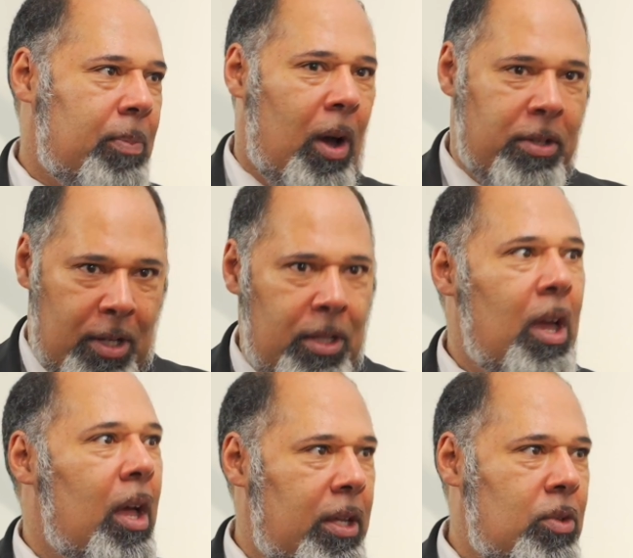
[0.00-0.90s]
Party in the
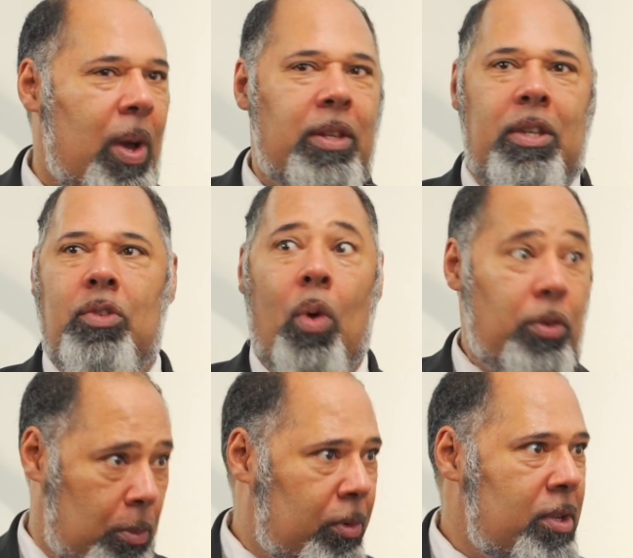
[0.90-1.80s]
early 20s, wrote
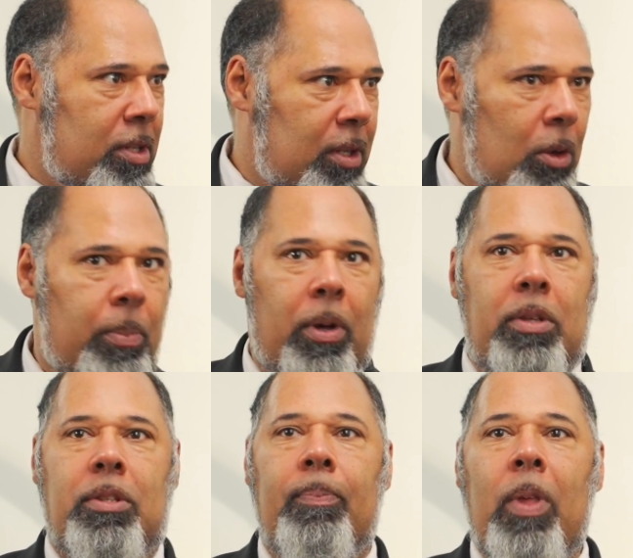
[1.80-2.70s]
the prison notebooks.